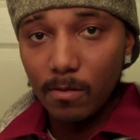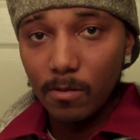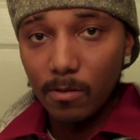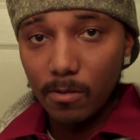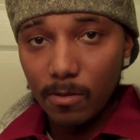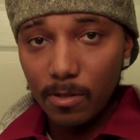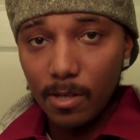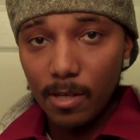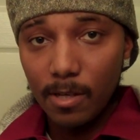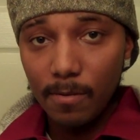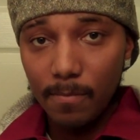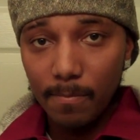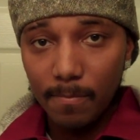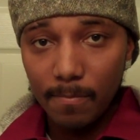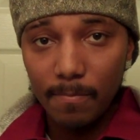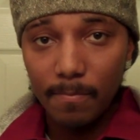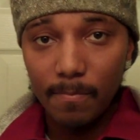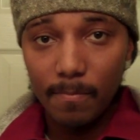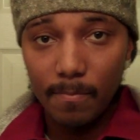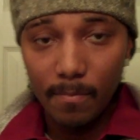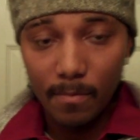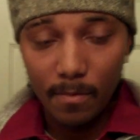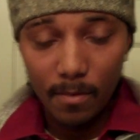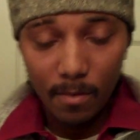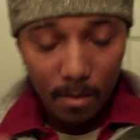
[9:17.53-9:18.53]
You see?
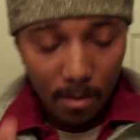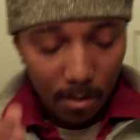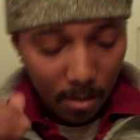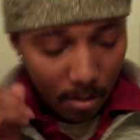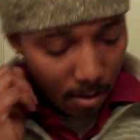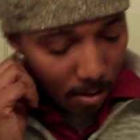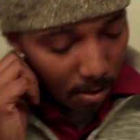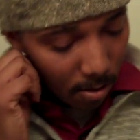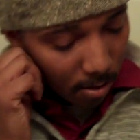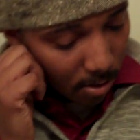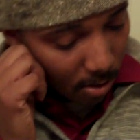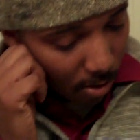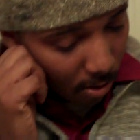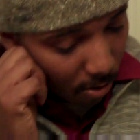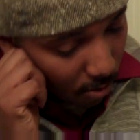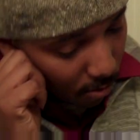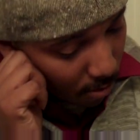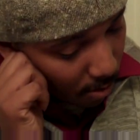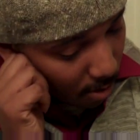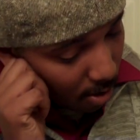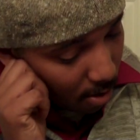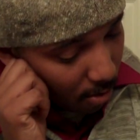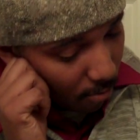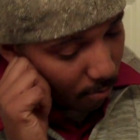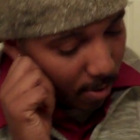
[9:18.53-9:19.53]

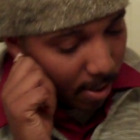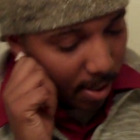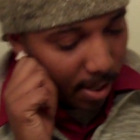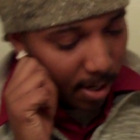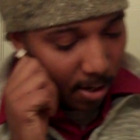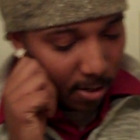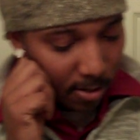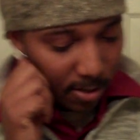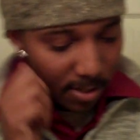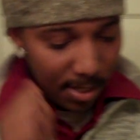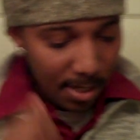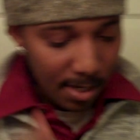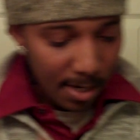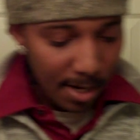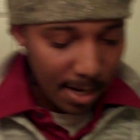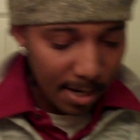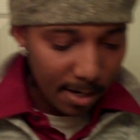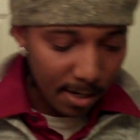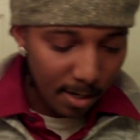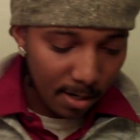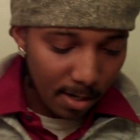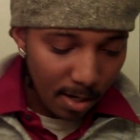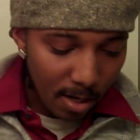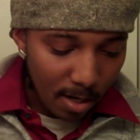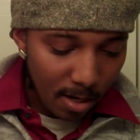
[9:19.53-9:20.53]
So we here see
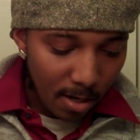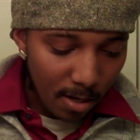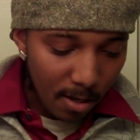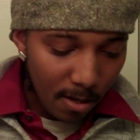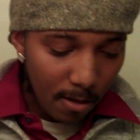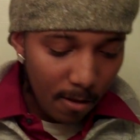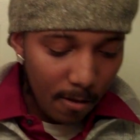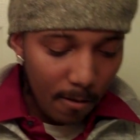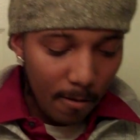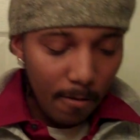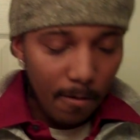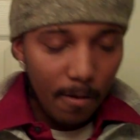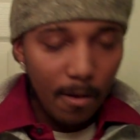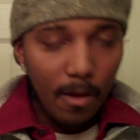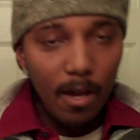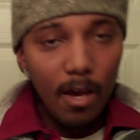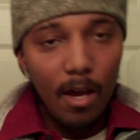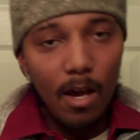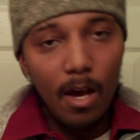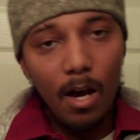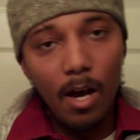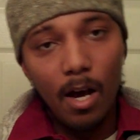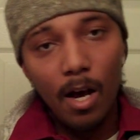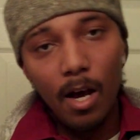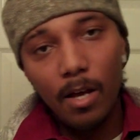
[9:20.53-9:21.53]
that
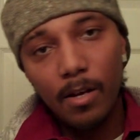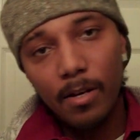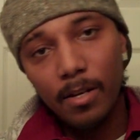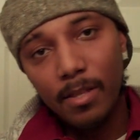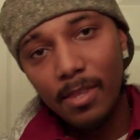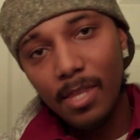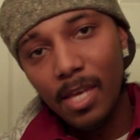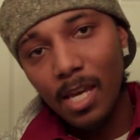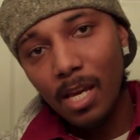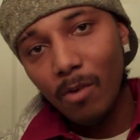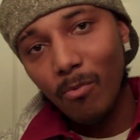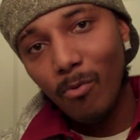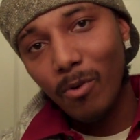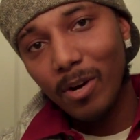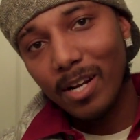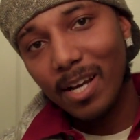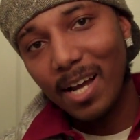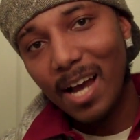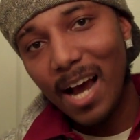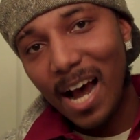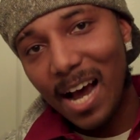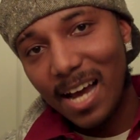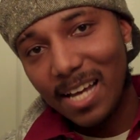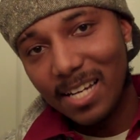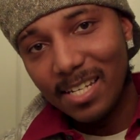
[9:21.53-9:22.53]
the thing with
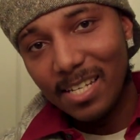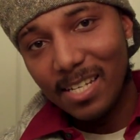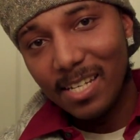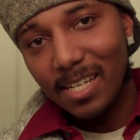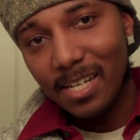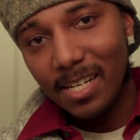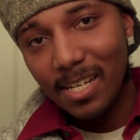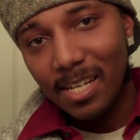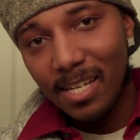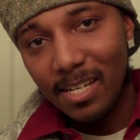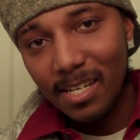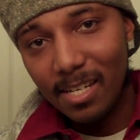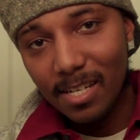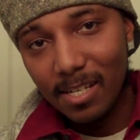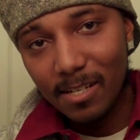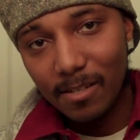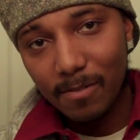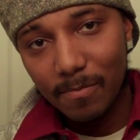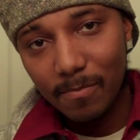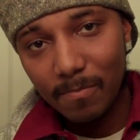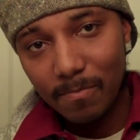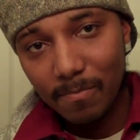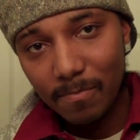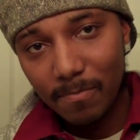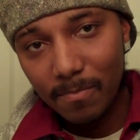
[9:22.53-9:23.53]
Gandhi in India,
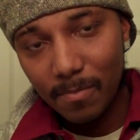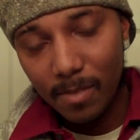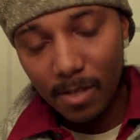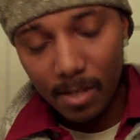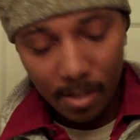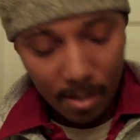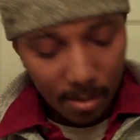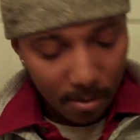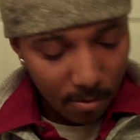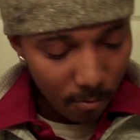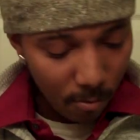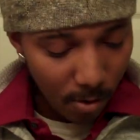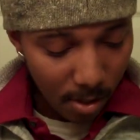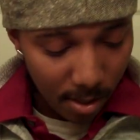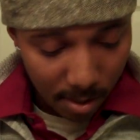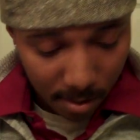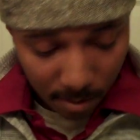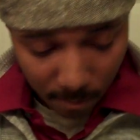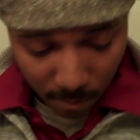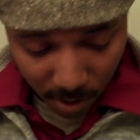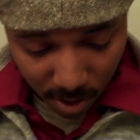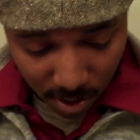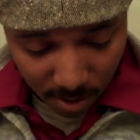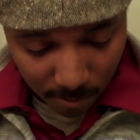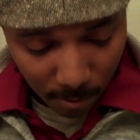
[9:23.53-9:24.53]
this is what
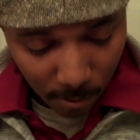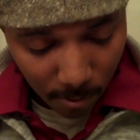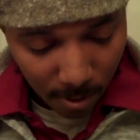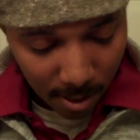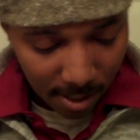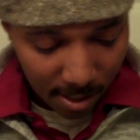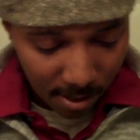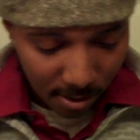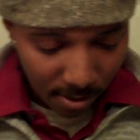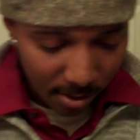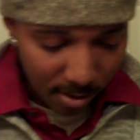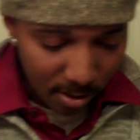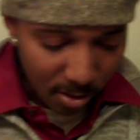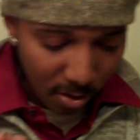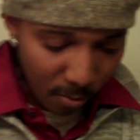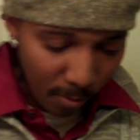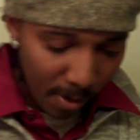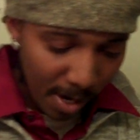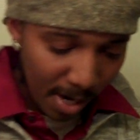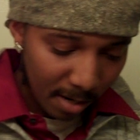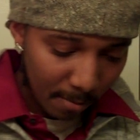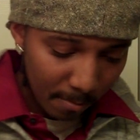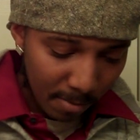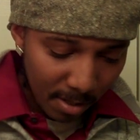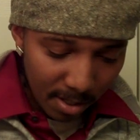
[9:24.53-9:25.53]
it brings me when I hear
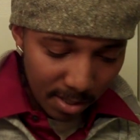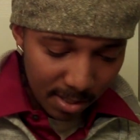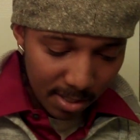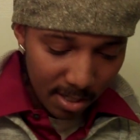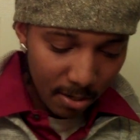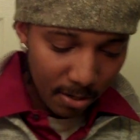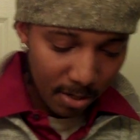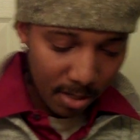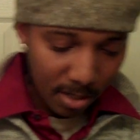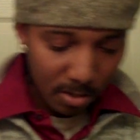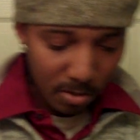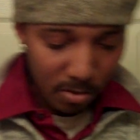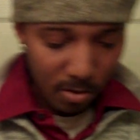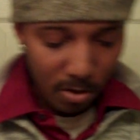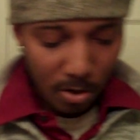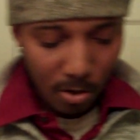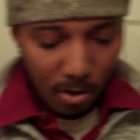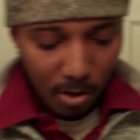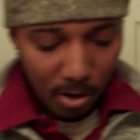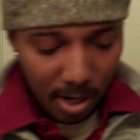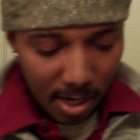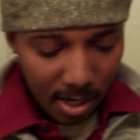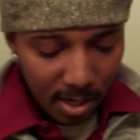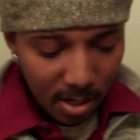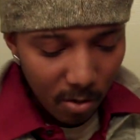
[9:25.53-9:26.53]
direct military control
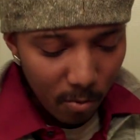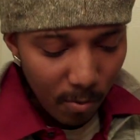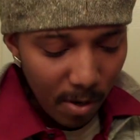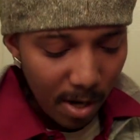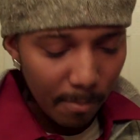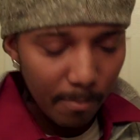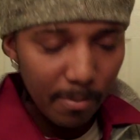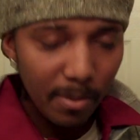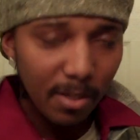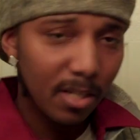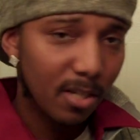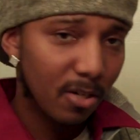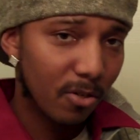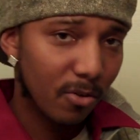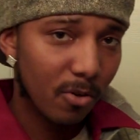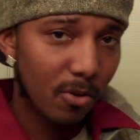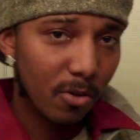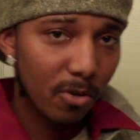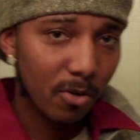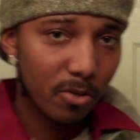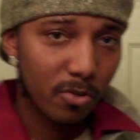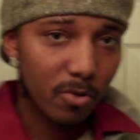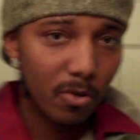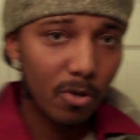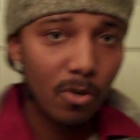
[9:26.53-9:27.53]
or indirect political
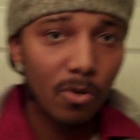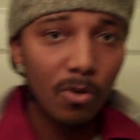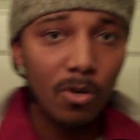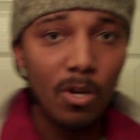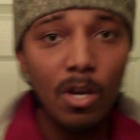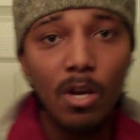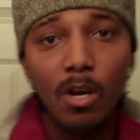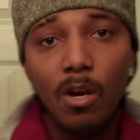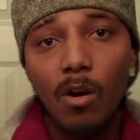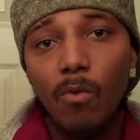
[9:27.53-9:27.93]
control.